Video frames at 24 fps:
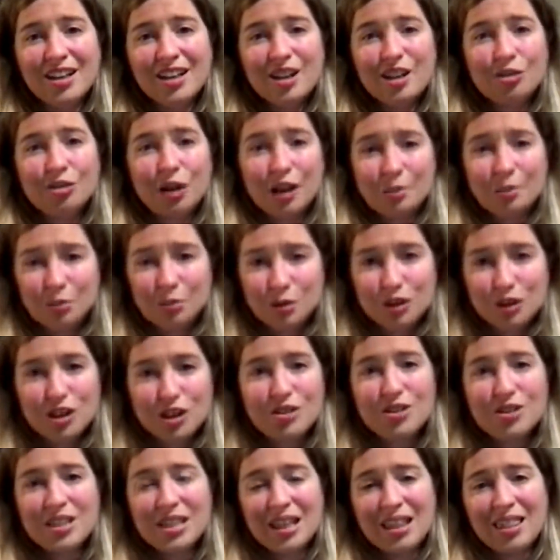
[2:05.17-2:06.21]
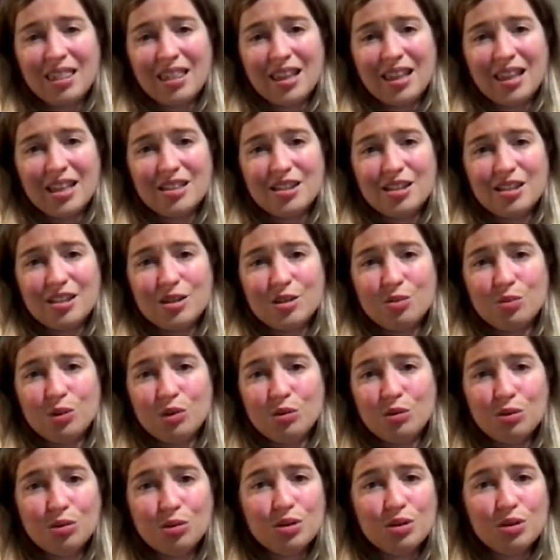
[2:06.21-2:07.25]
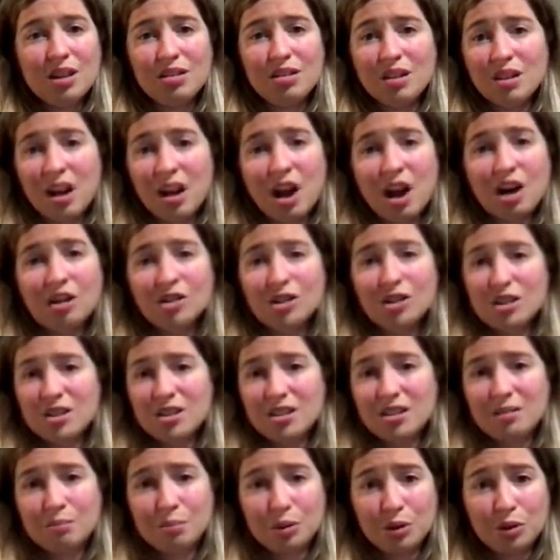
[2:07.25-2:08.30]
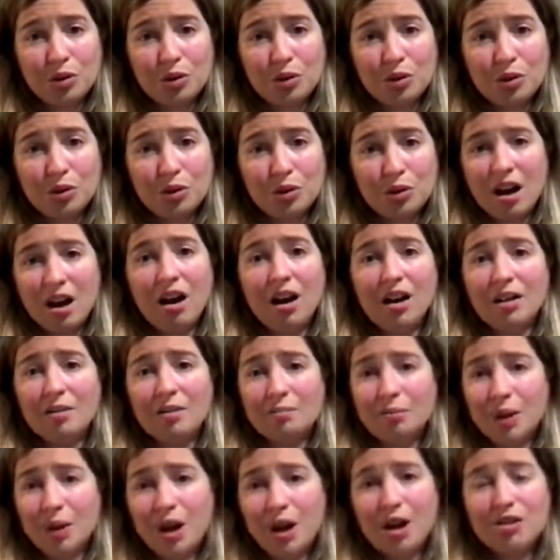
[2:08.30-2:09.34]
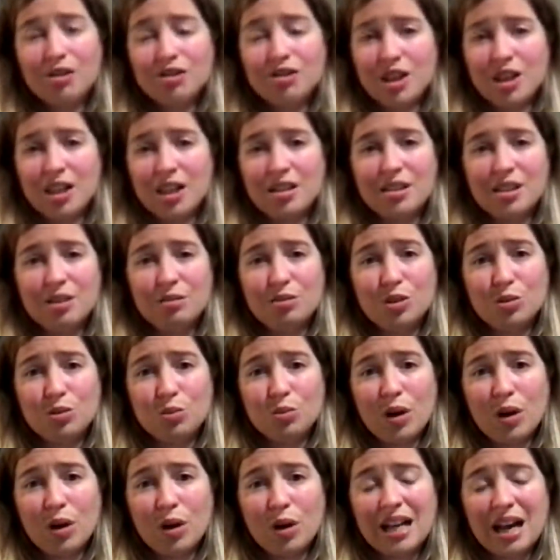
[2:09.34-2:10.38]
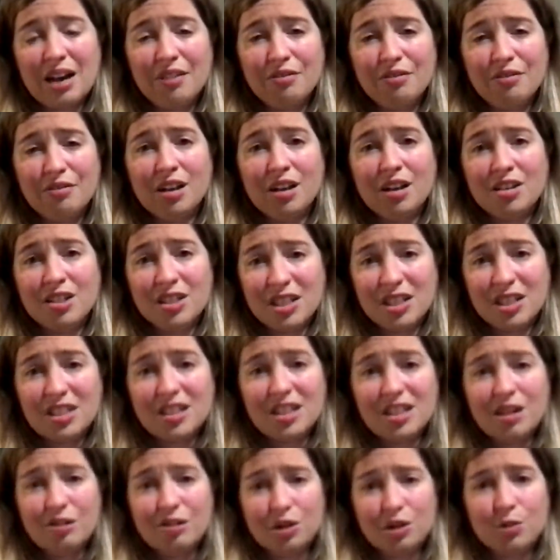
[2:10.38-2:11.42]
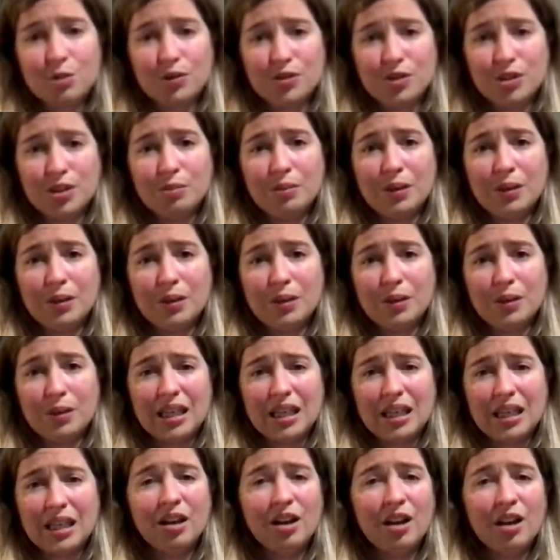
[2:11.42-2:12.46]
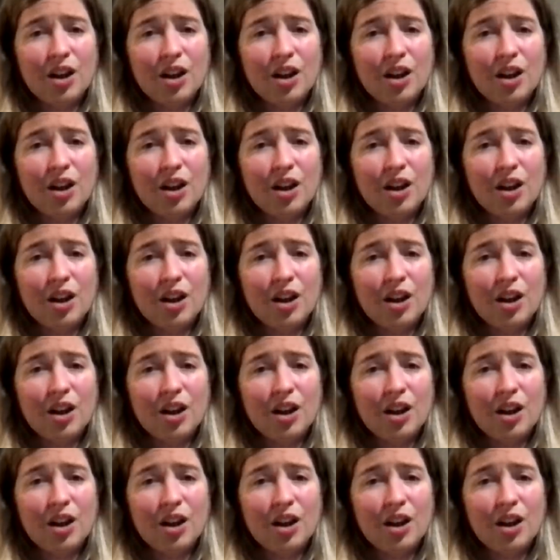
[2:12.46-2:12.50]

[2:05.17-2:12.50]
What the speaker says: great producing theatres, we're also the largest employer in Highland Perthshire, so as well as having an artistic responsibility,